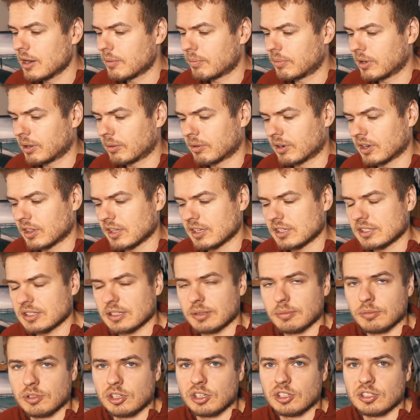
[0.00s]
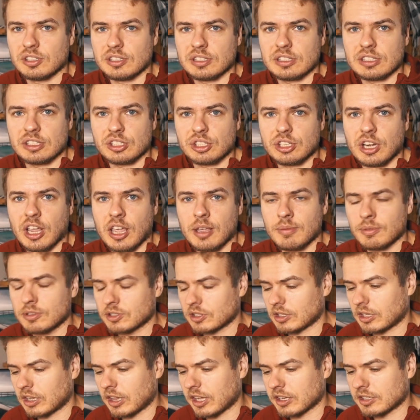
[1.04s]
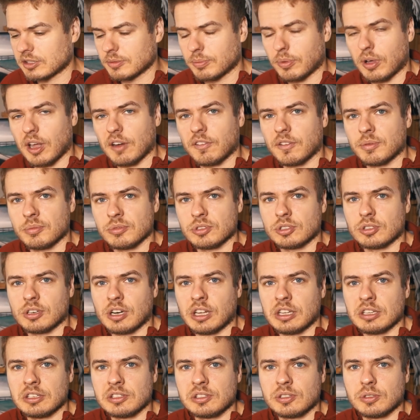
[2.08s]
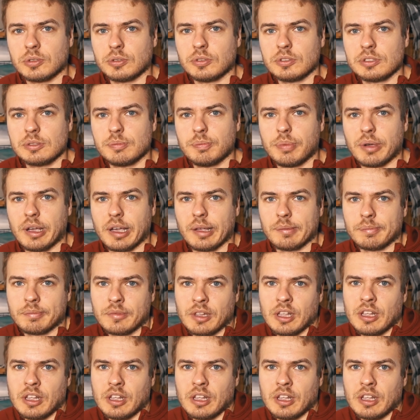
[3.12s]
bring one of these in, which is a shame because I like to buy from Australian stores, but